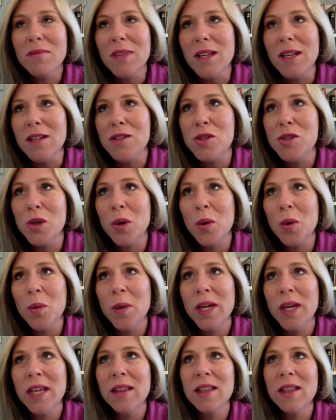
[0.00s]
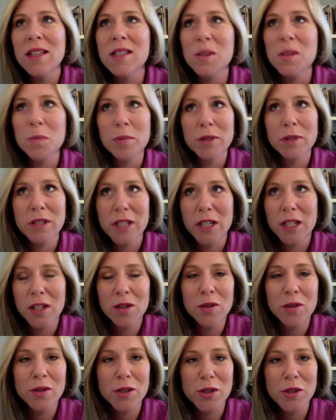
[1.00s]
So in this
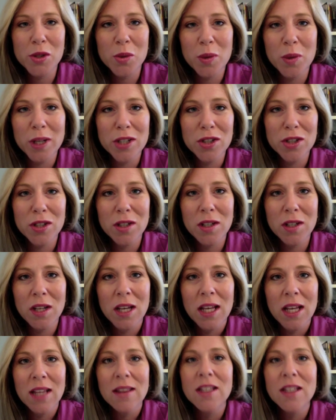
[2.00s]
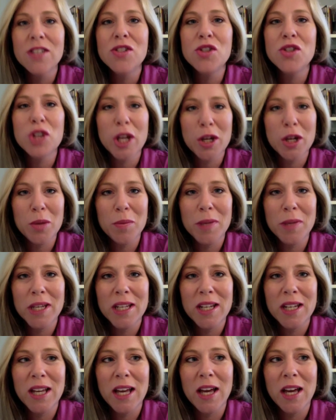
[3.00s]
particular situation, this
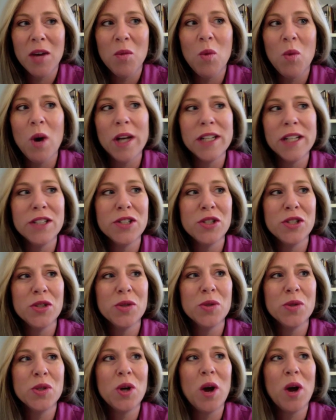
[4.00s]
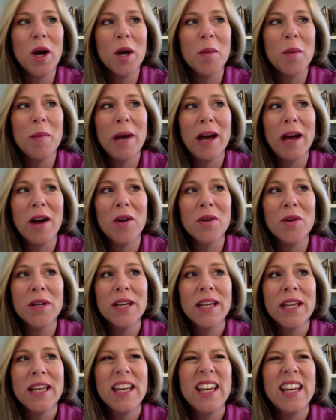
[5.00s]
gentleman wanted to talk about
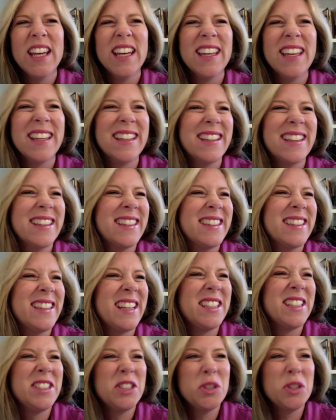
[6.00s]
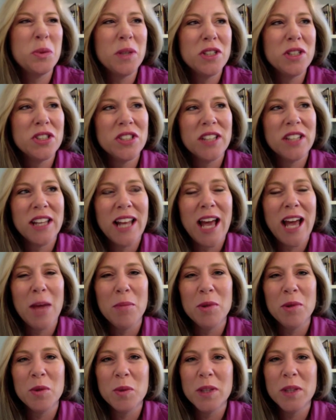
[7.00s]
a situation that
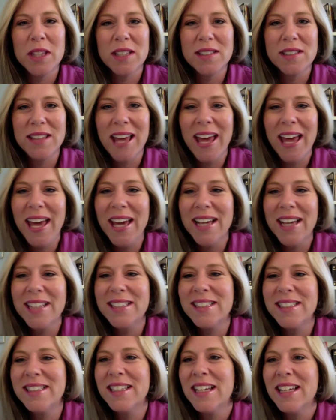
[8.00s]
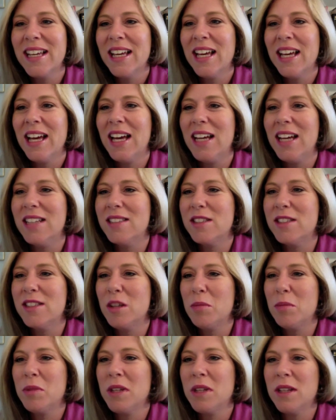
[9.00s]
happened with his ex,
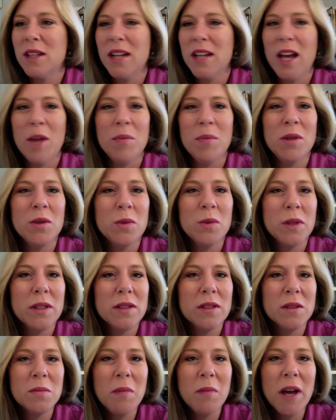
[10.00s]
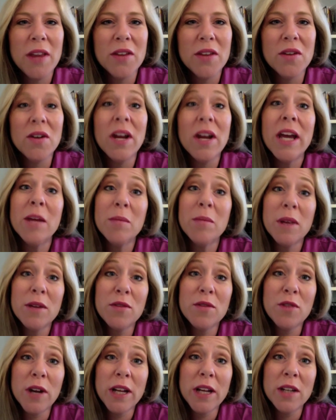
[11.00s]
something that happened with his mother, and my
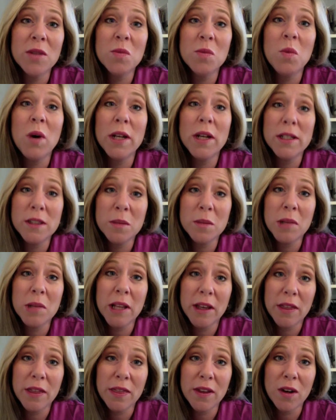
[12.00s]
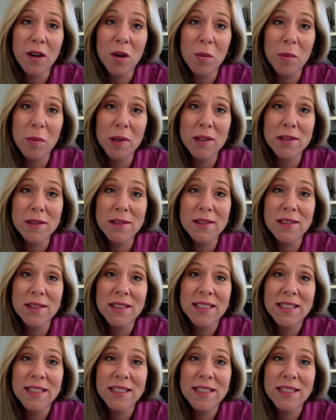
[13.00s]
friend wanted to play therapist.